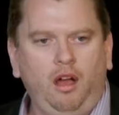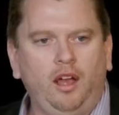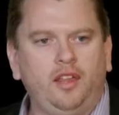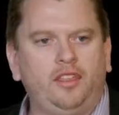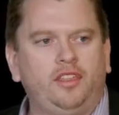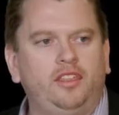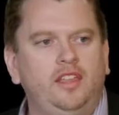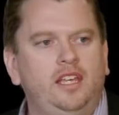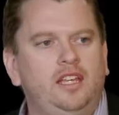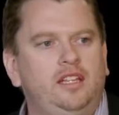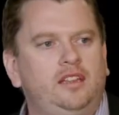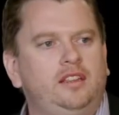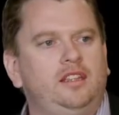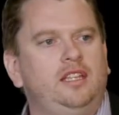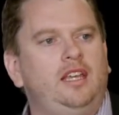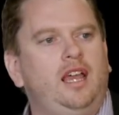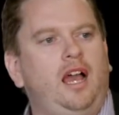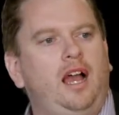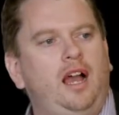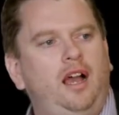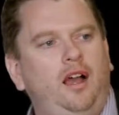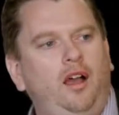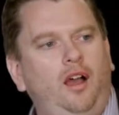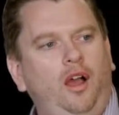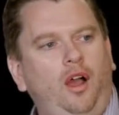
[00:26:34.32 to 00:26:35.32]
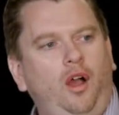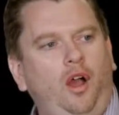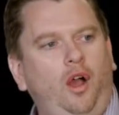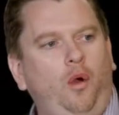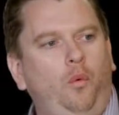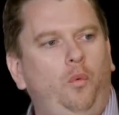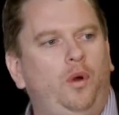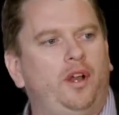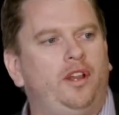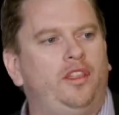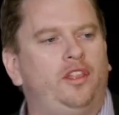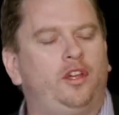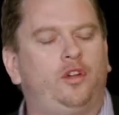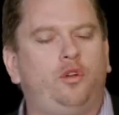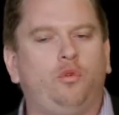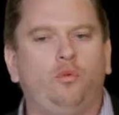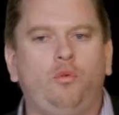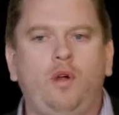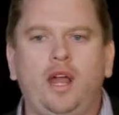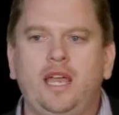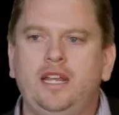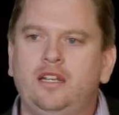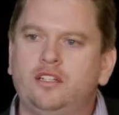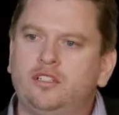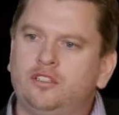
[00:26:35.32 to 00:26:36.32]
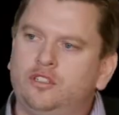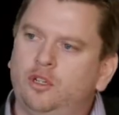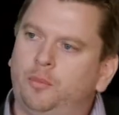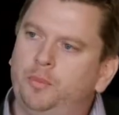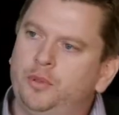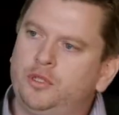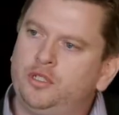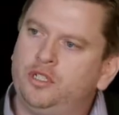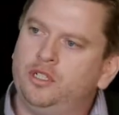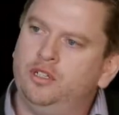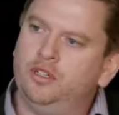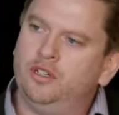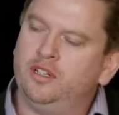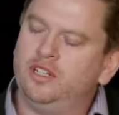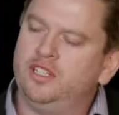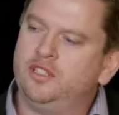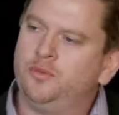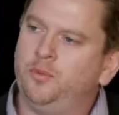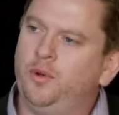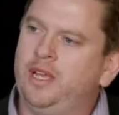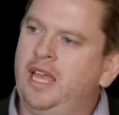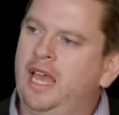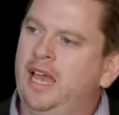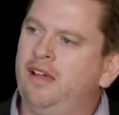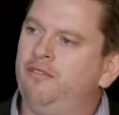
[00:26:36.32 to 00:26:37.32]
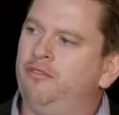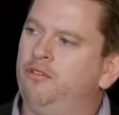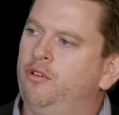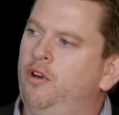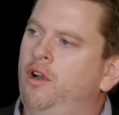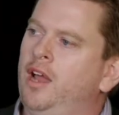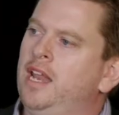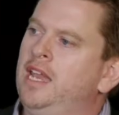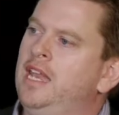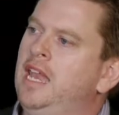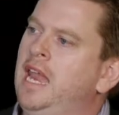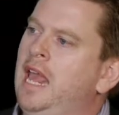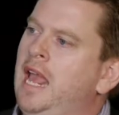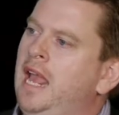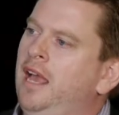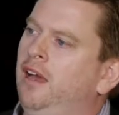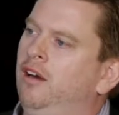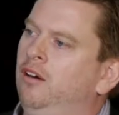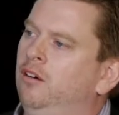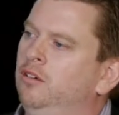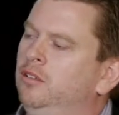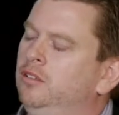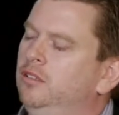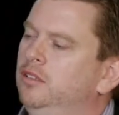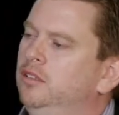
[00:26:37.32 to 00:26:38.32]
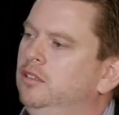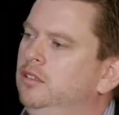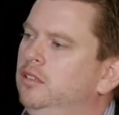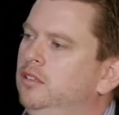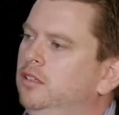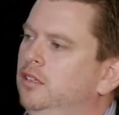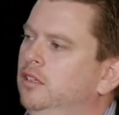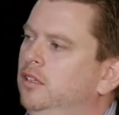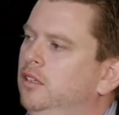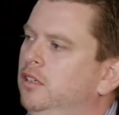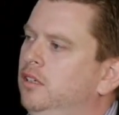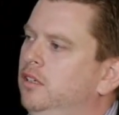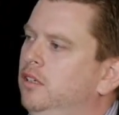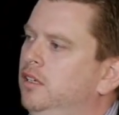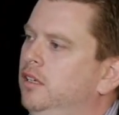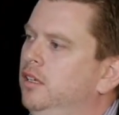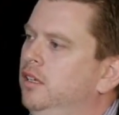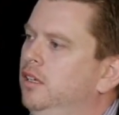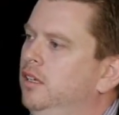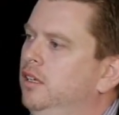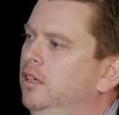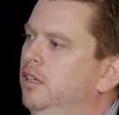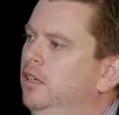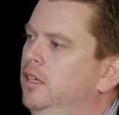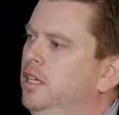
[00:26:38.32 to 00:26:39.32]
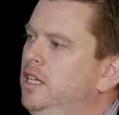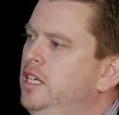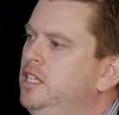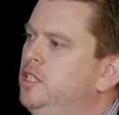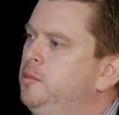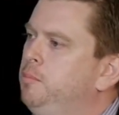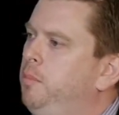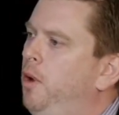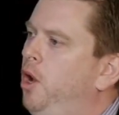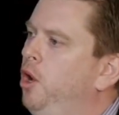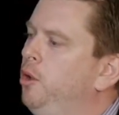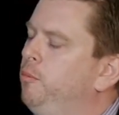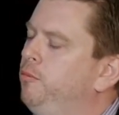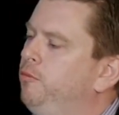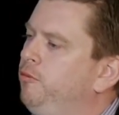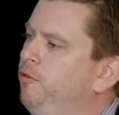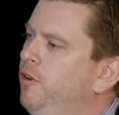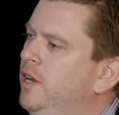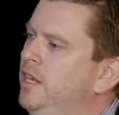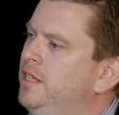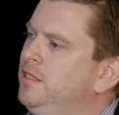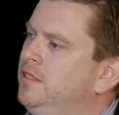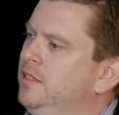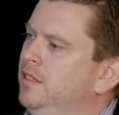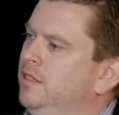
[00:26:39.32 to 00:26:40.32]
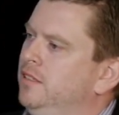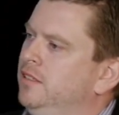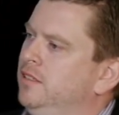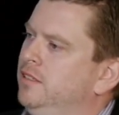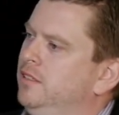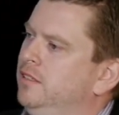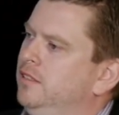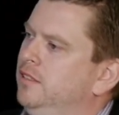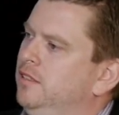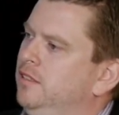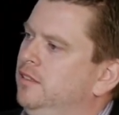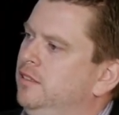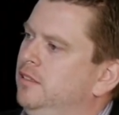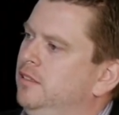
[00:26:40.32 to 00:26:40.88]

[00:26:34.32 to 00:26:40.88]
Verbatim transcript: I think the, one of the greatest opportunities we have right now is Pope Francis.